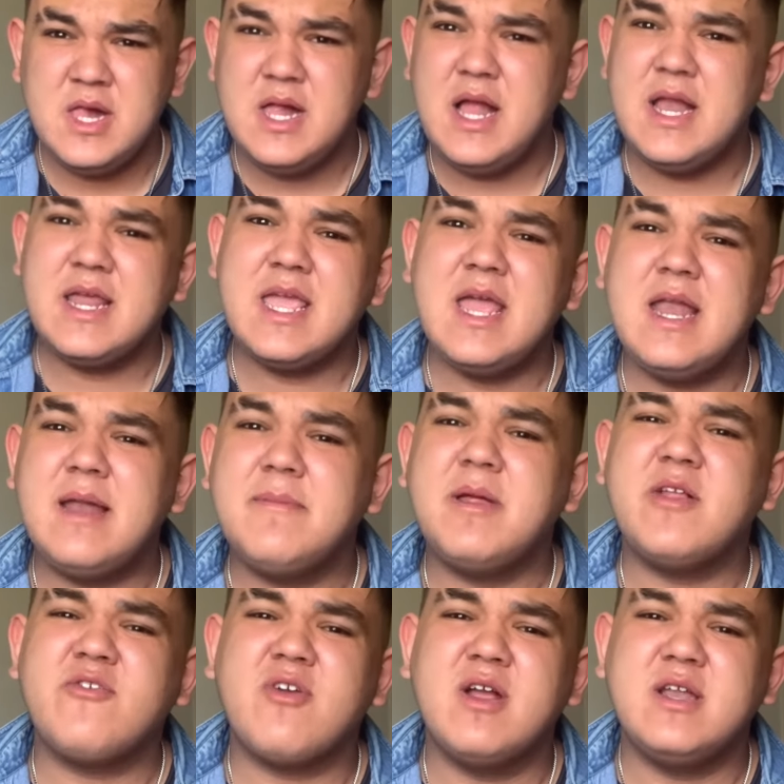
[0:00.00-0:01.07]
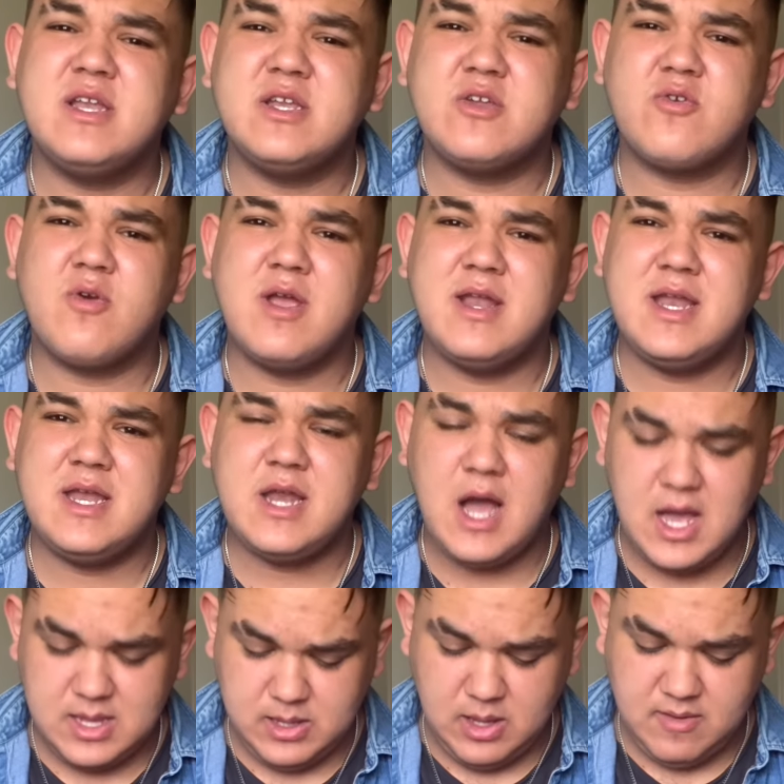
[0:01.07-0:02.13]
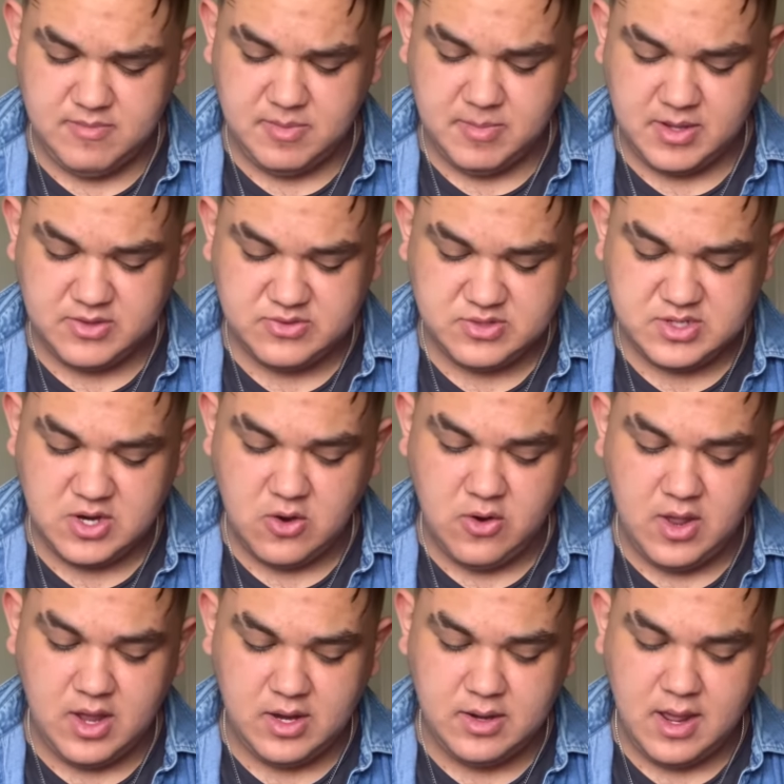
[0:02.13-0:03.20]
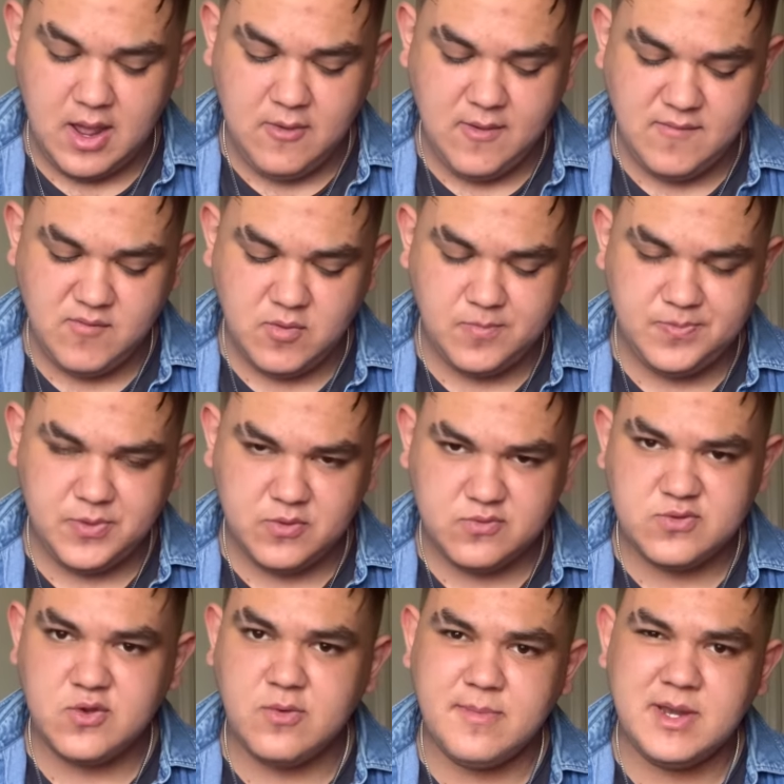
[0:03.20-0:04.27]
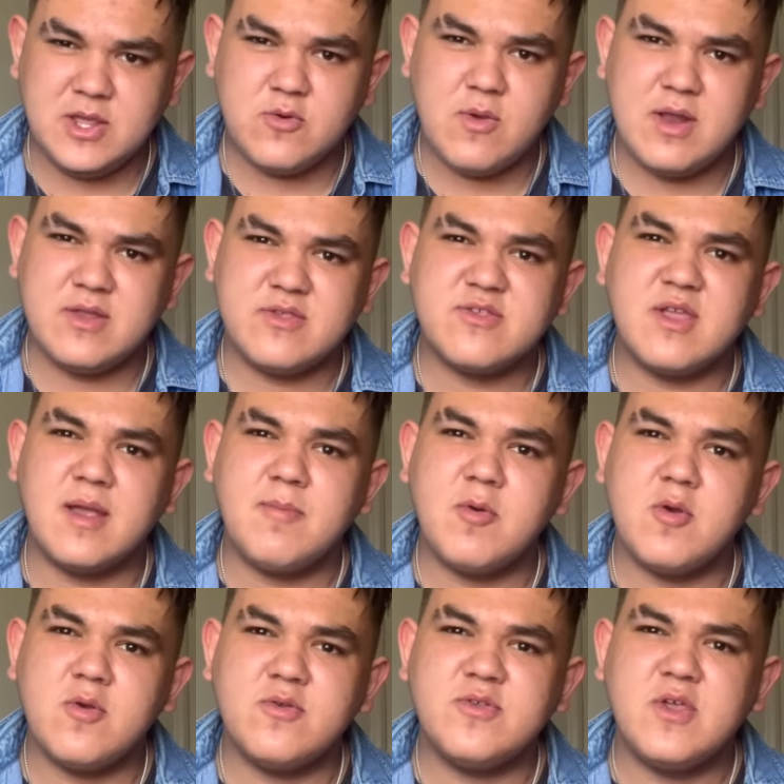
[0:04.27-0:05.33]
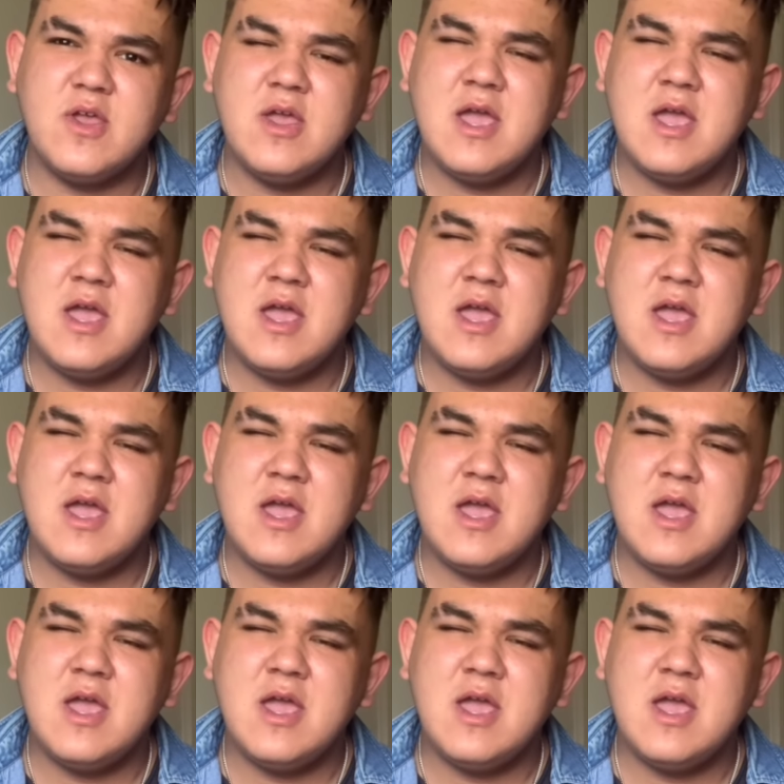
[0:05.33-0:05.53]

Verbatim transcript: And again, I'm not trying to degrade it. I love the Mega Centurion. However, there's so many great snipers.